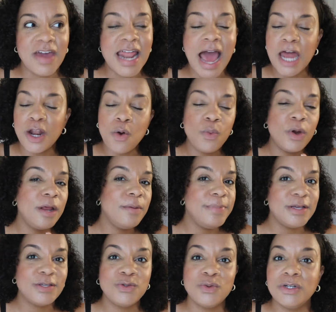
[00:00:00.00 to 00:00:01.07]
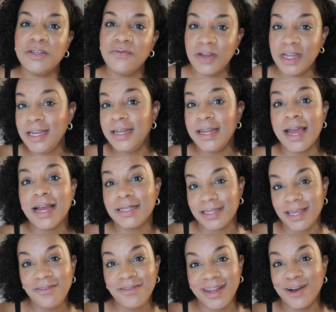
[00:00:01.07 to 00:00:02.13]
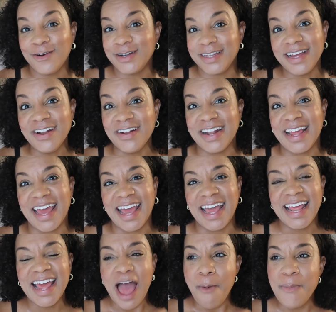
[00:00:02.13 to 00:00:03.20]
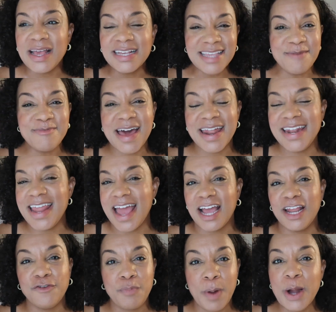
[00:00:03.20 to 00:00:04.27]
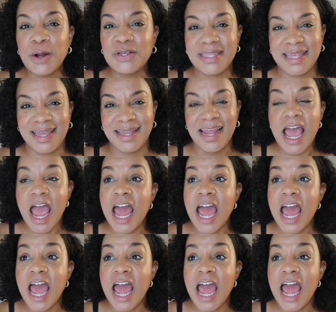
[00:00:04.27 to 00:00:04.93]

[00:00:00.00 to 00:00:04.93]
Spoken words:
And I don't want to be a source of any negativity on the internet, because I'm not a negative person.